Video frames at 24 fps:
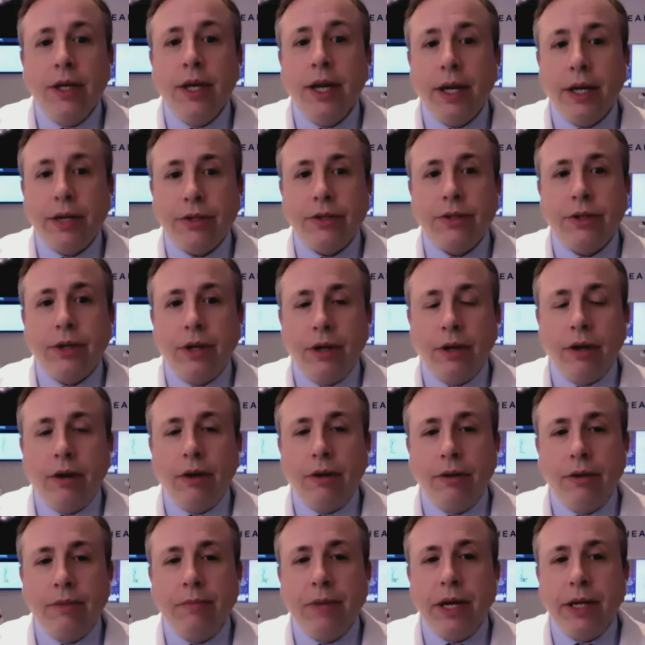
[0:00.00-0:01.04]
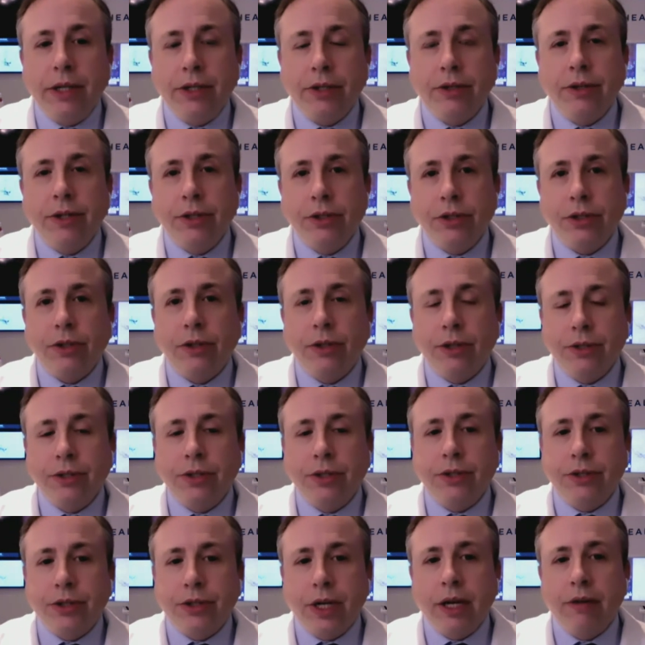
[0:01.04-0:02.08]
Yes, all the major
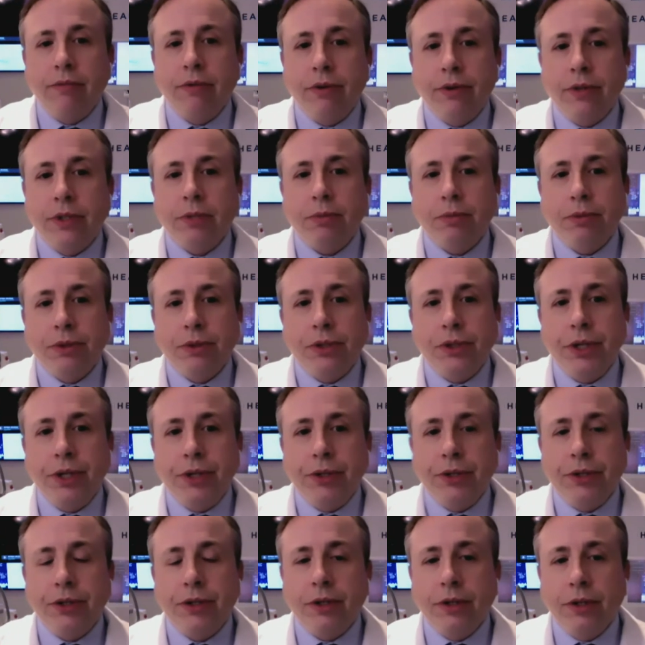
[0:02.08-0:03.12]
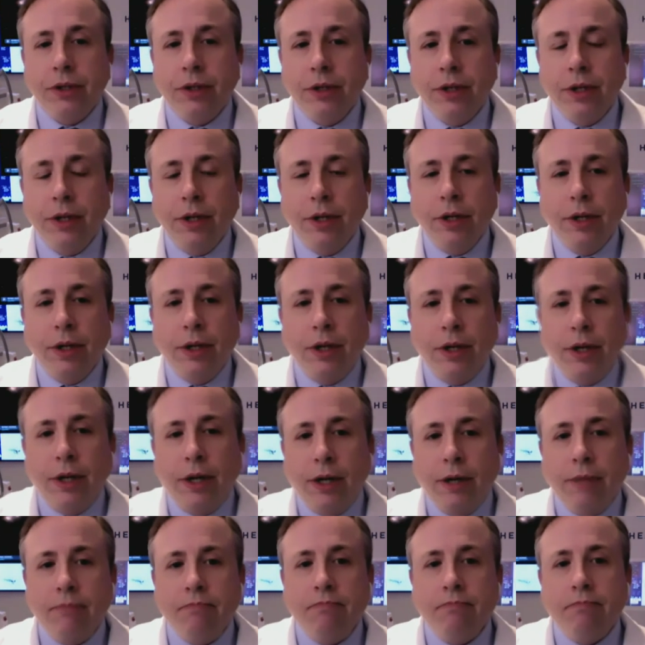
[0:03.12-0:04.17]
insurances cover this procedure
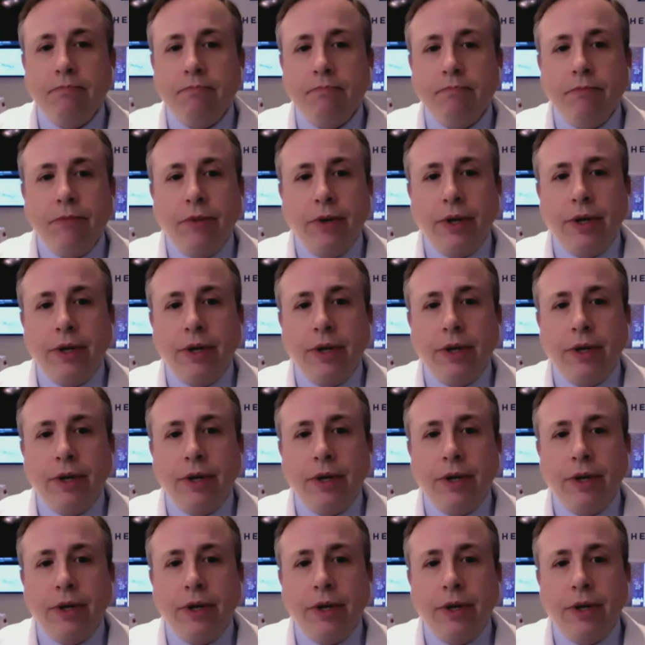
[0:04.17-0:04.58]
and